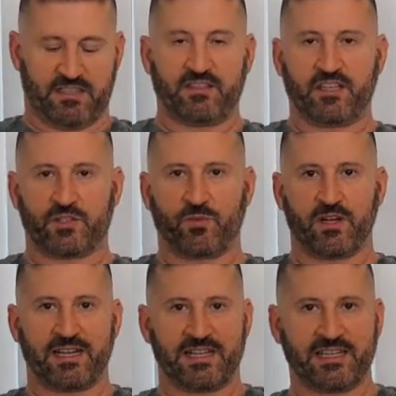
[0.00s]
This
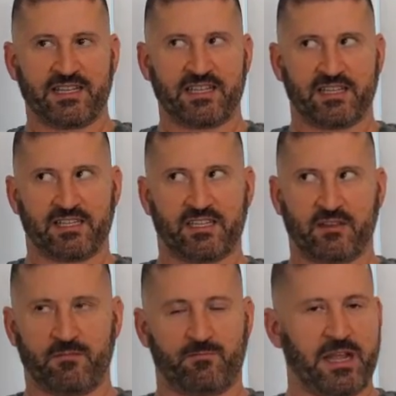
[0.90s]
one is
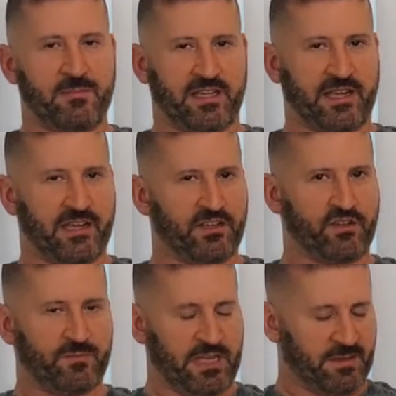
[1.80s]
baby
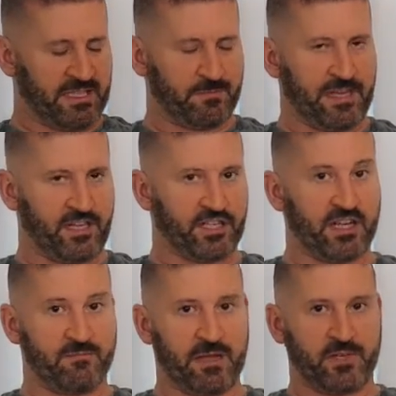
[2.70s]
kale, baby spinach,
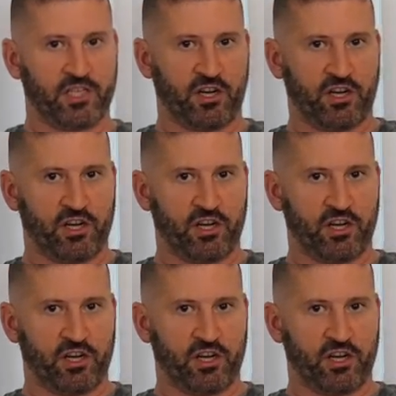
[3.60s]
and baby chard.